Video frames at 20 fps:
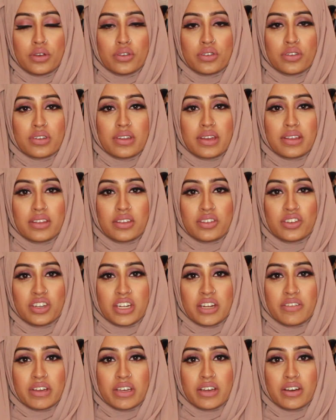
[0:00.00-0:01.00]
just like the
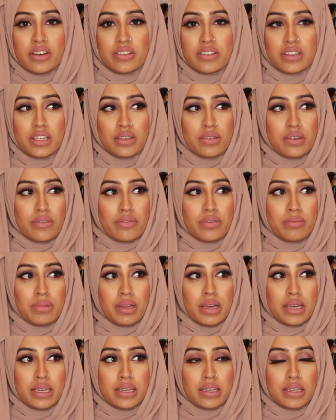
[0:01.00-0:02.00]
generic cards that you get from
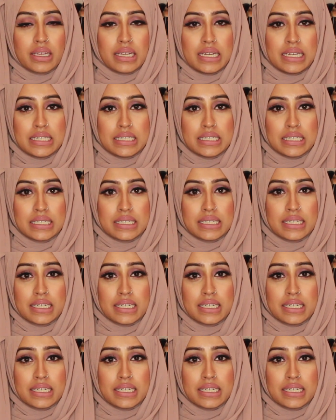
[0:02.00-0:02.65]
like Clintons,